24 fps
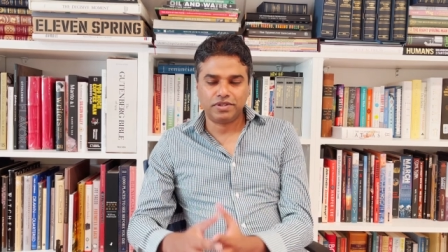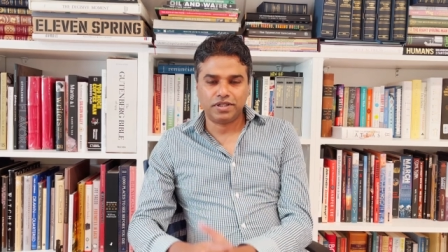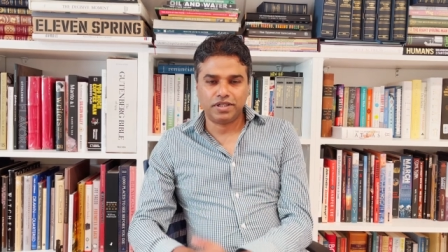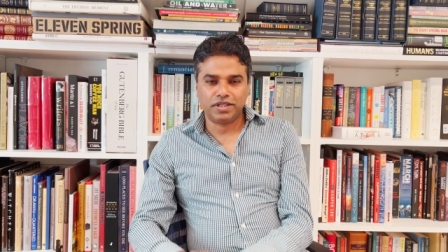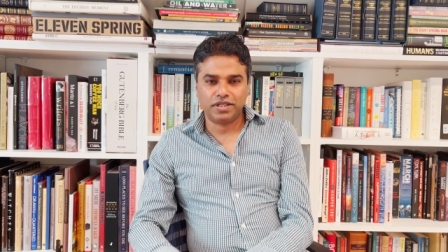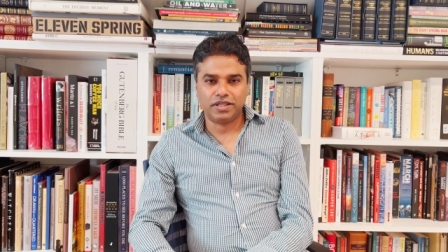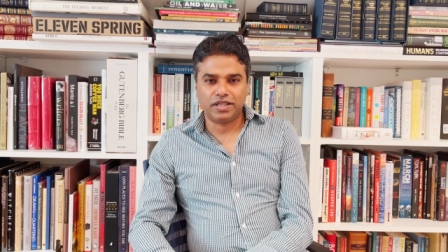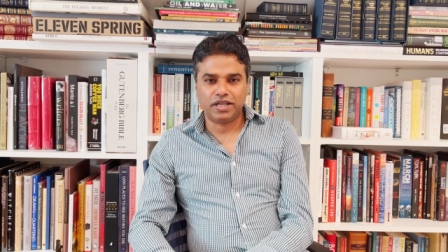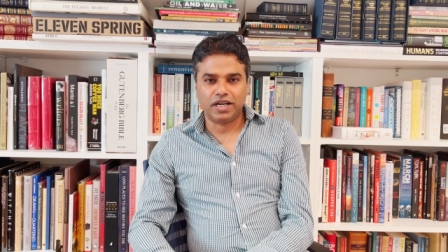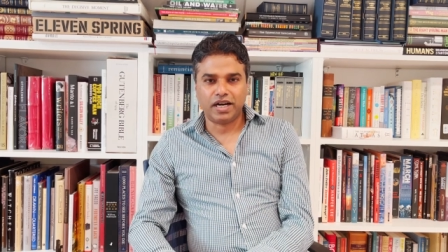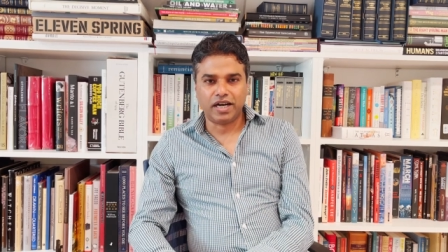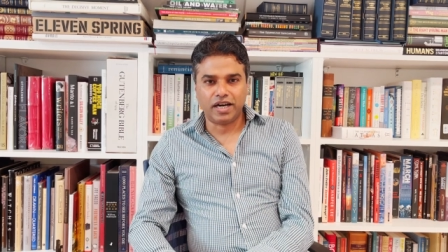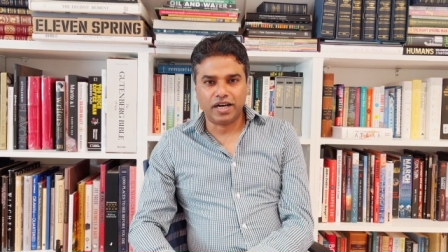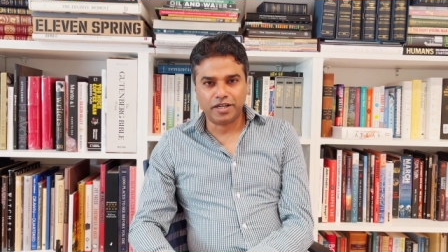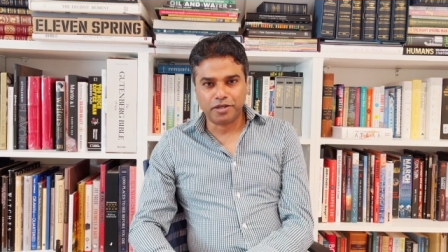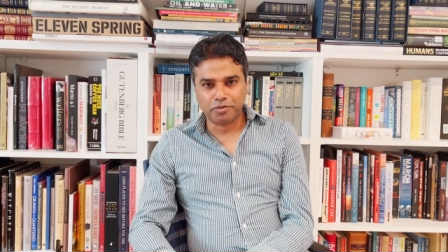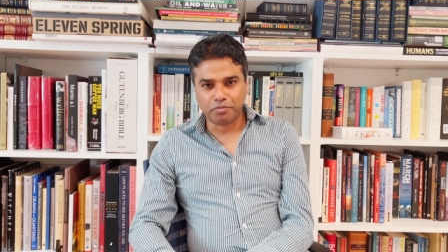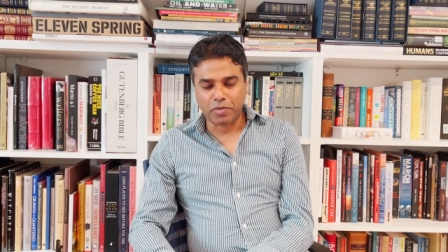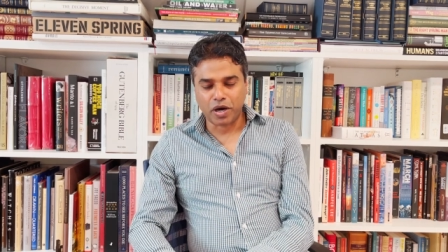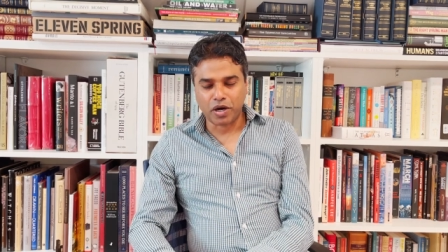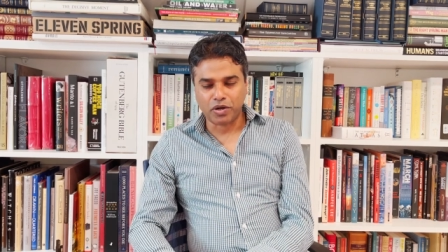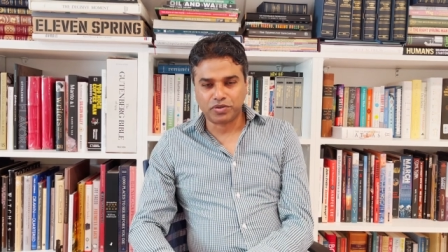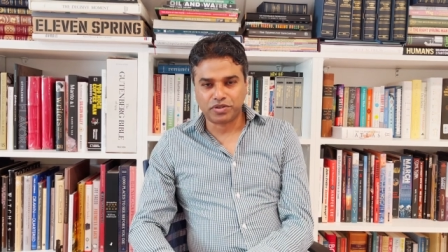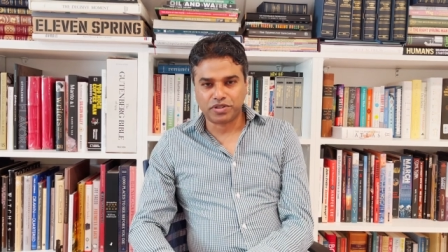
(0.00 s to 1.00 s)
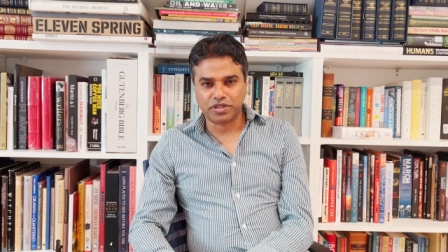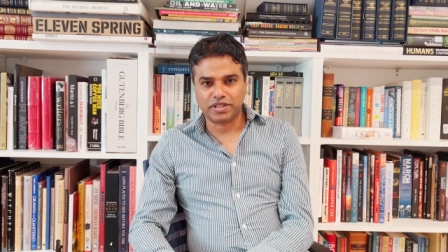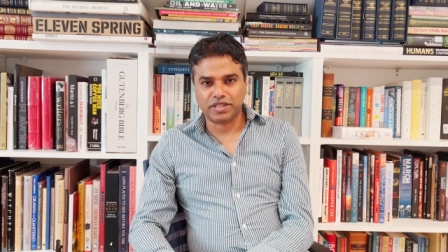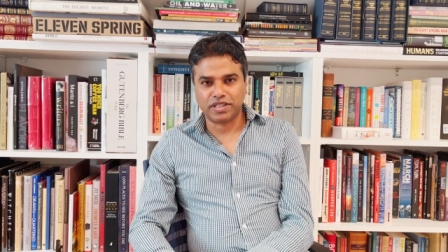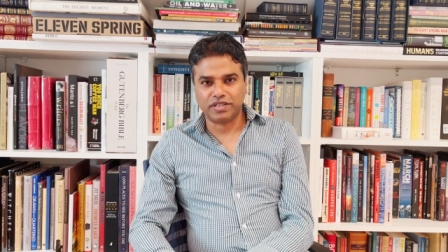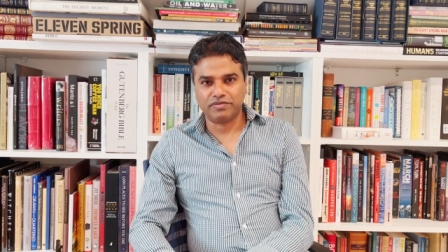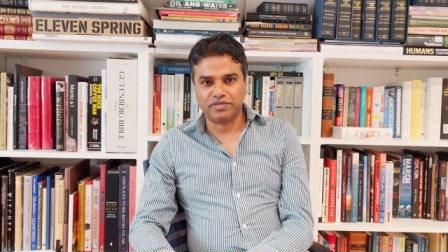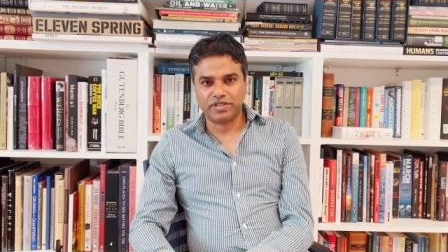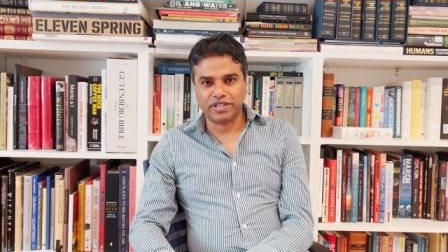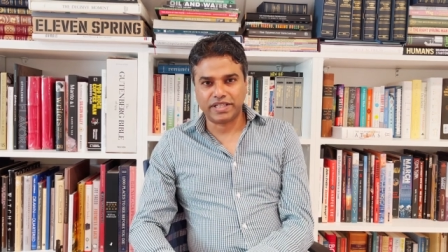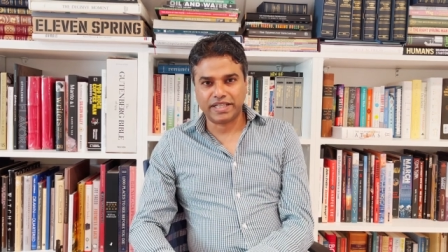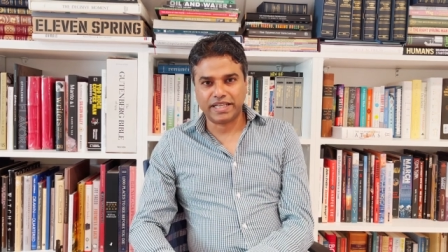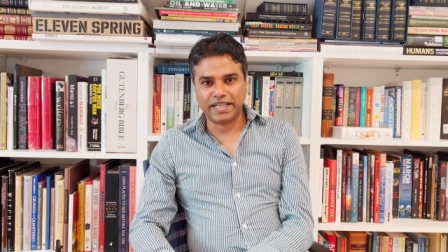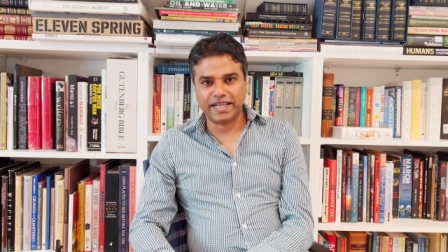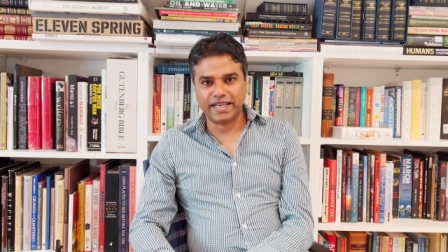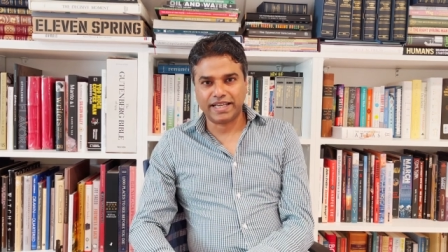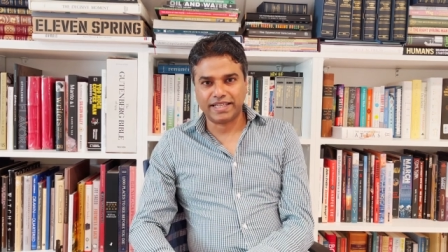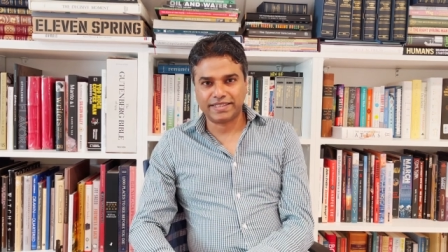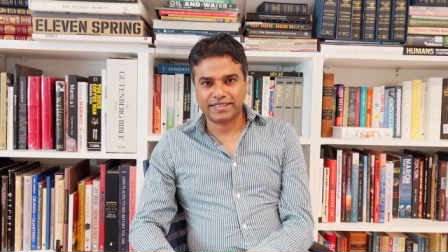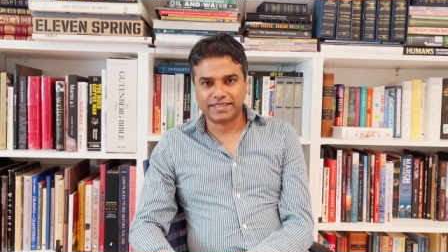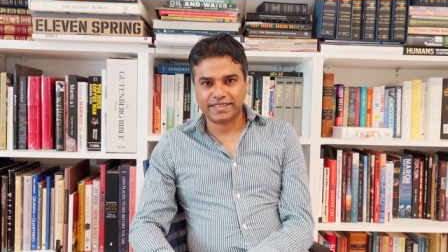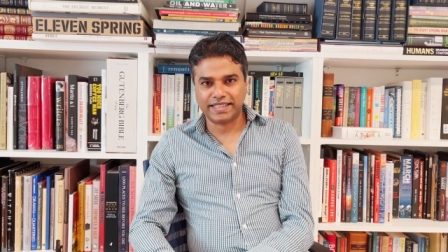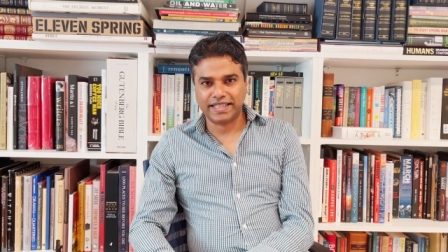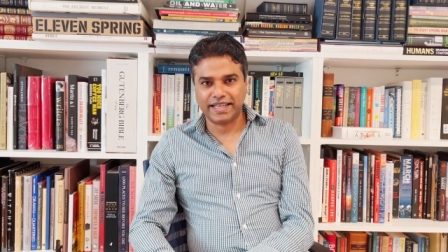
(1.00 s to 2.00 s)
hard about it, and we
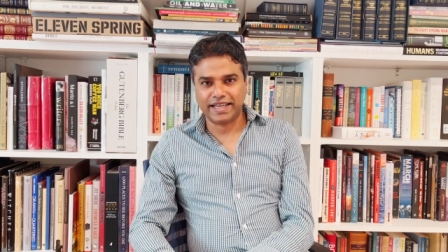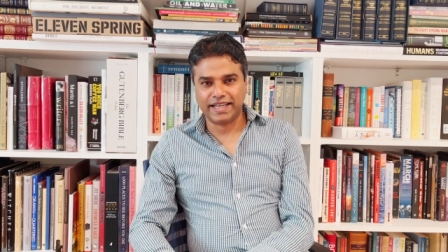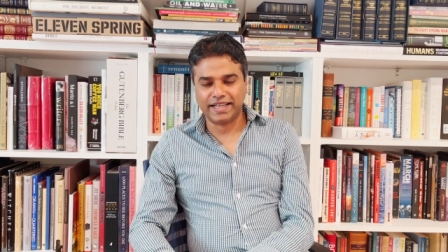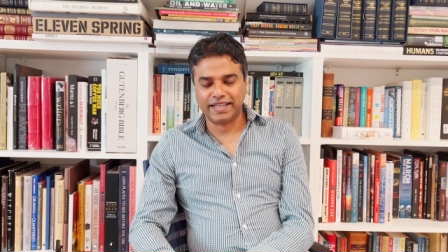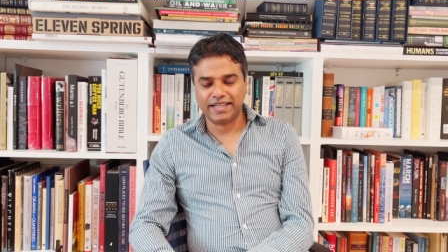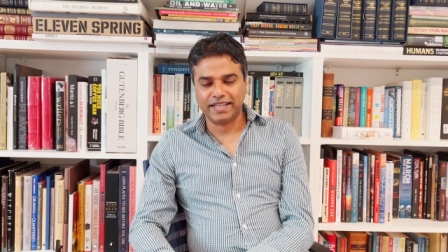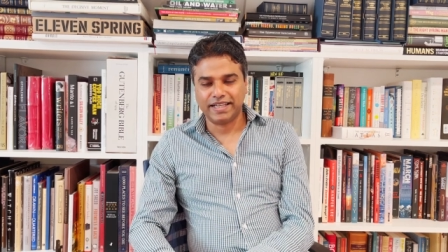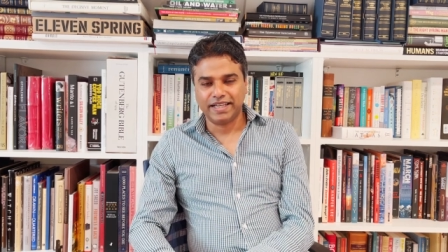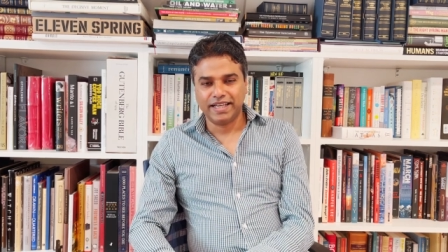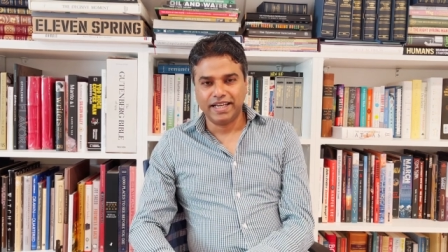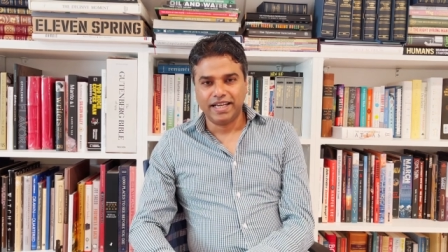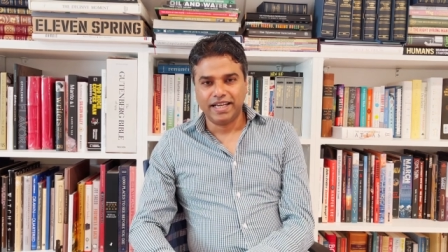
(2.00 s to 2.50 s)
realized that